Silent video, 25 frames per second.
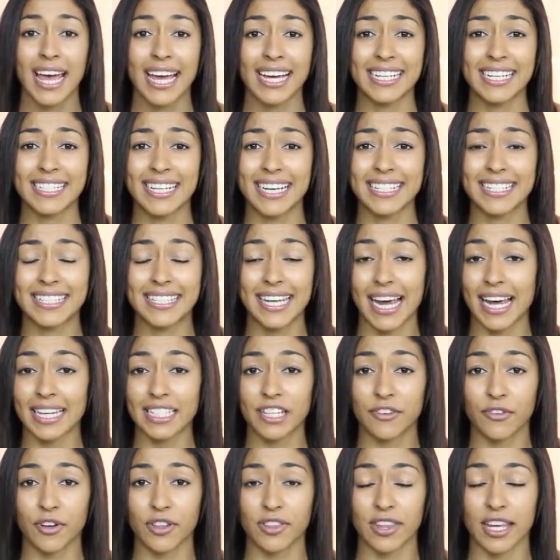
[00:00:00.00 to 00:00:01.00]
It does
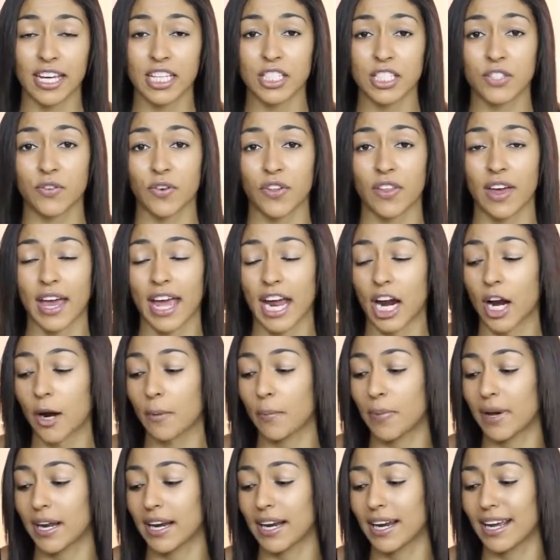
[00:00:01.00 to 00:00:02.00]
10 different things for the
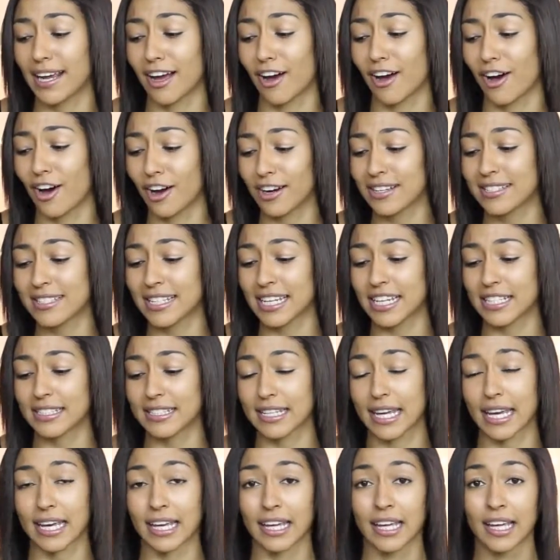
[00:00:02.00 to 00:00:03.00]
hair, but honestly,
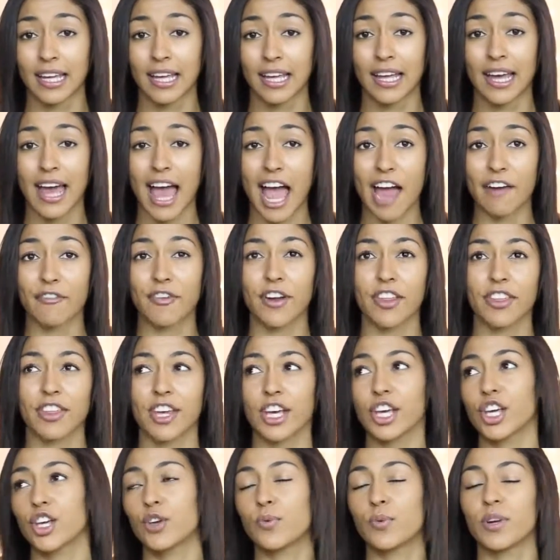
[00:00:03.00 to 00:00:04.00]
it's like
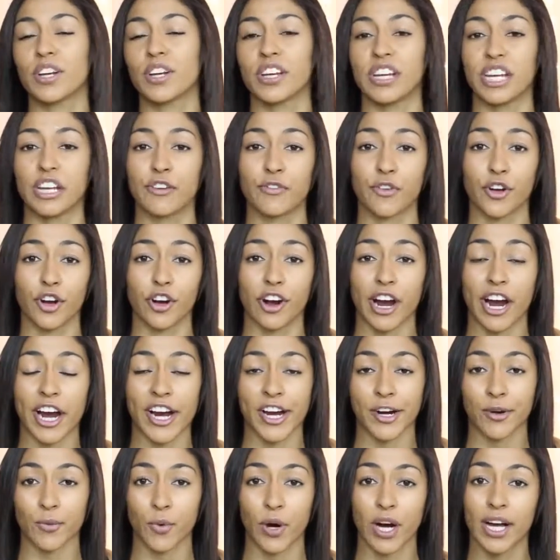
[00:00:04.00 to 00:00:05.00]
everything you would need for your
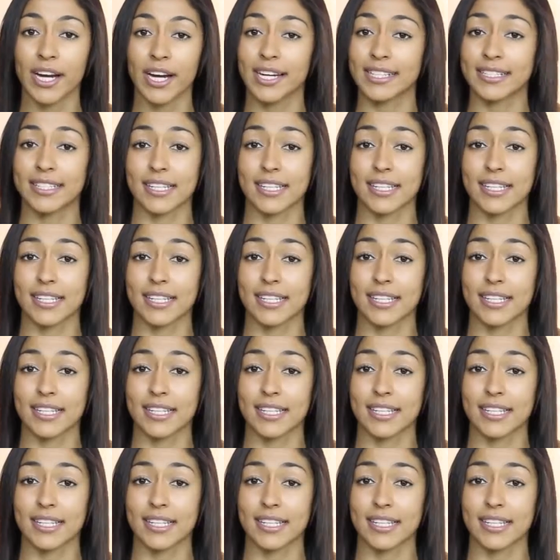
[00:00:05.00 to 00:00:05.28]
hair in one.